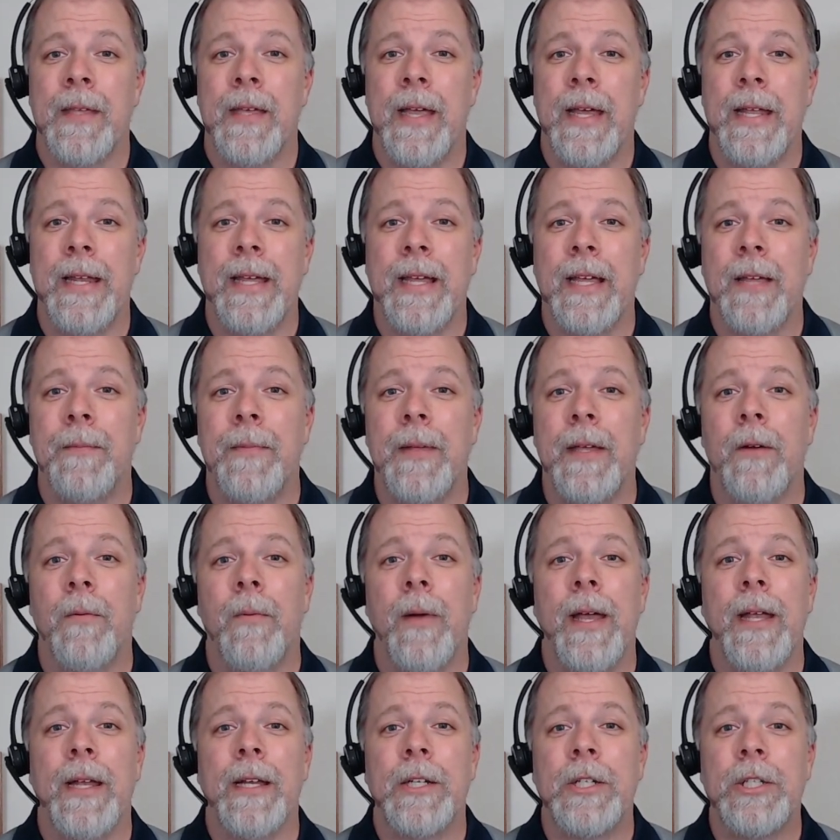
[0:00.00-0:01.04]
And it can be a
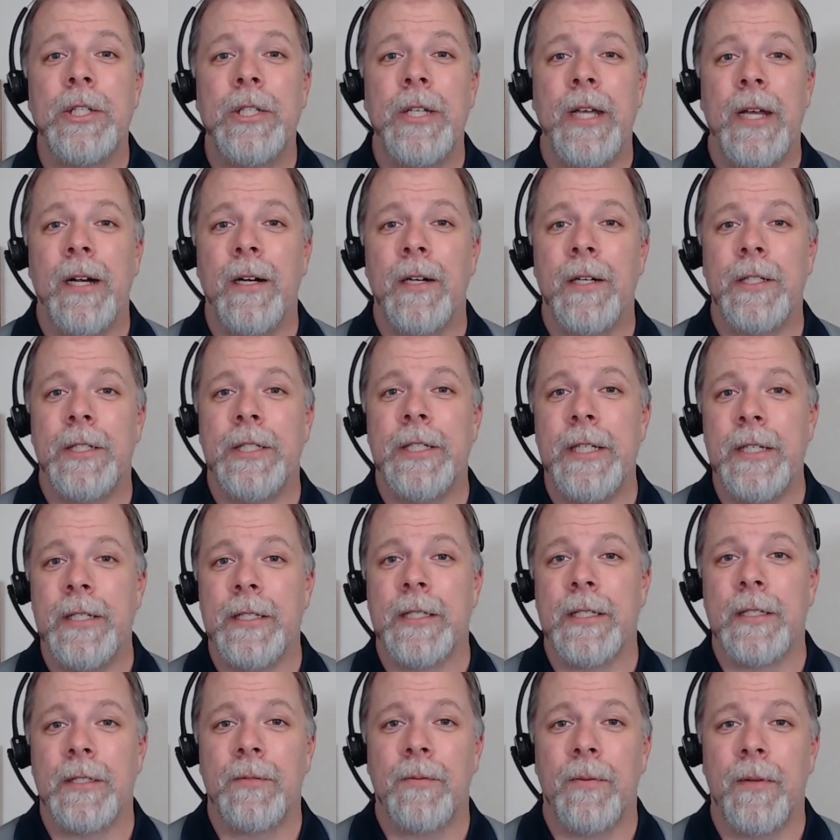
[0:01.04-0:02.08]
way to share
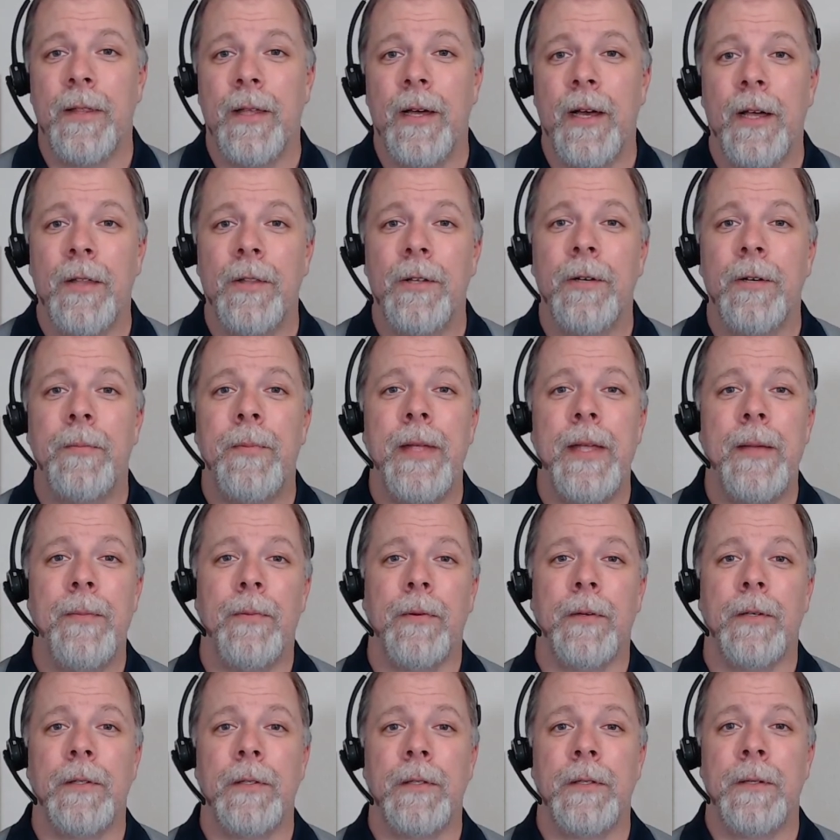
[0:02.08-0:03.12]
Jesus with other
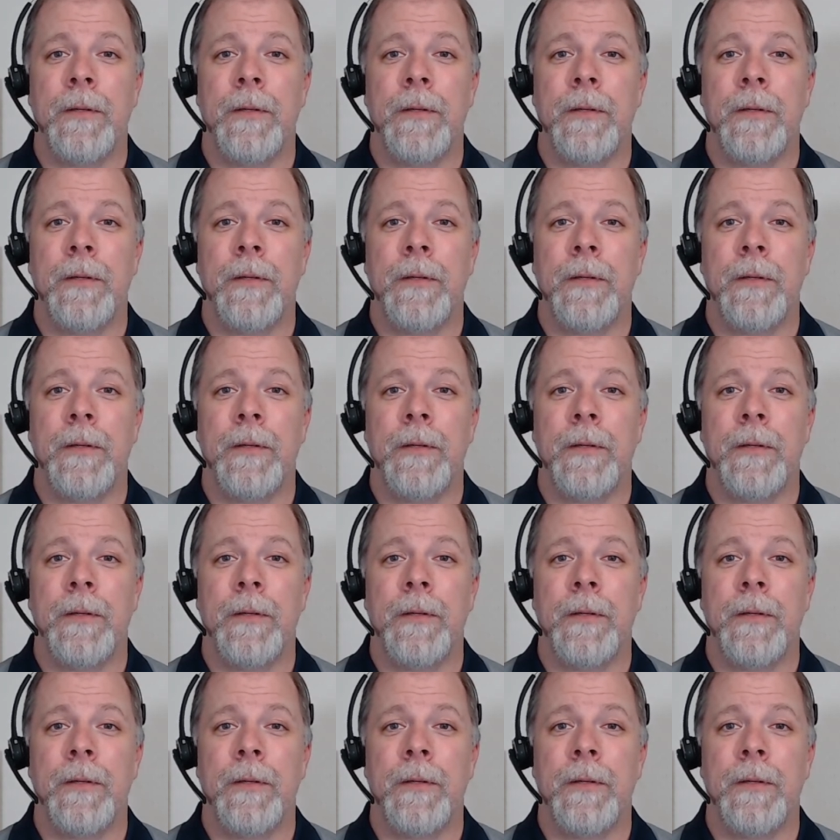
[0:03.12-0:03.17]
people.